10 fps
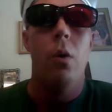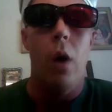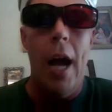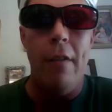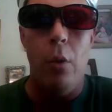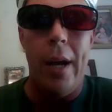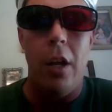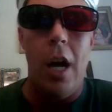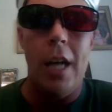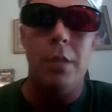Well, have a
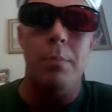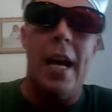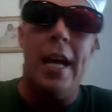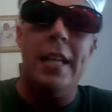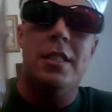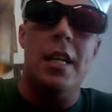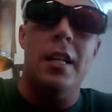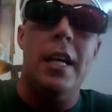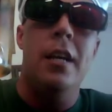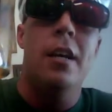wicked awesome day,
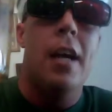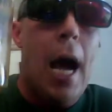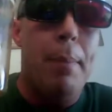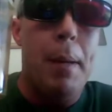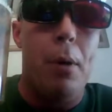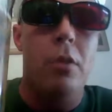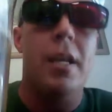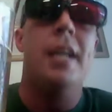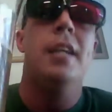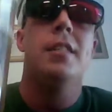Cindy. Happy
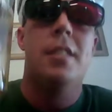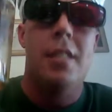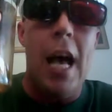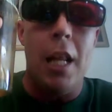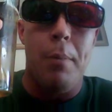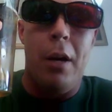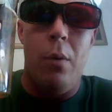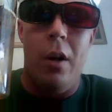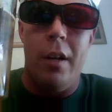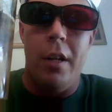birthday. Celebrate
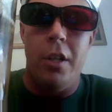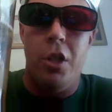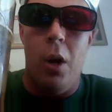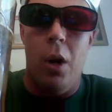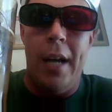well and enjoy.